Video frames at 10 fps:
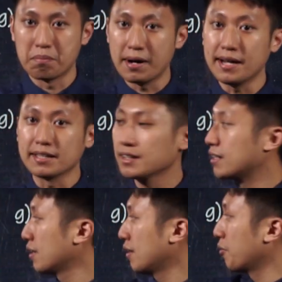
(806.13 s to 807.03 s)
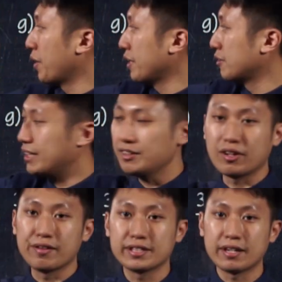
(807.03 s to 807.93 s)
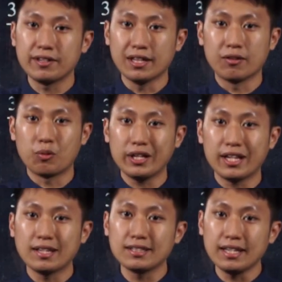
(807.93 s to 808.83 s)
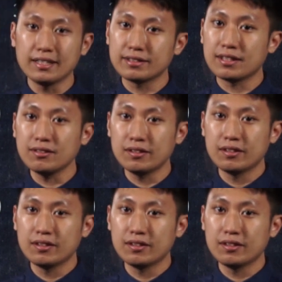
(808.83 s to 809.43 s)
But when you see 27, what did I say just now?